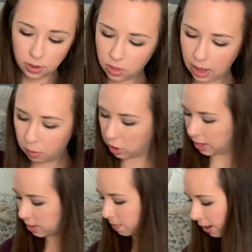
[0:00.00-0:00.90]
So that one
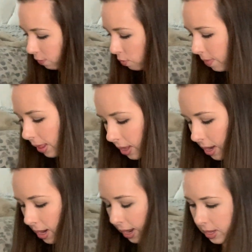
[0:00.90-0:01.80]
is For Melon.
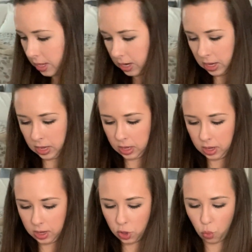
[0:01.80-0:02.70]
Next
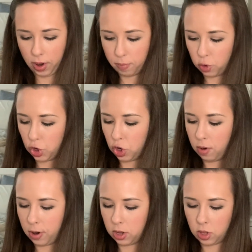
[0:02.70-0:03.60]
is Rainbow
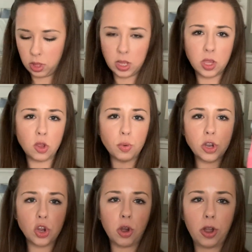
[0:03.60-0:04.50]
Sherbet. So this is a
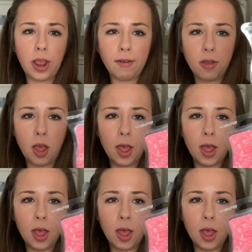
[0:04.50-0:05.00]
returning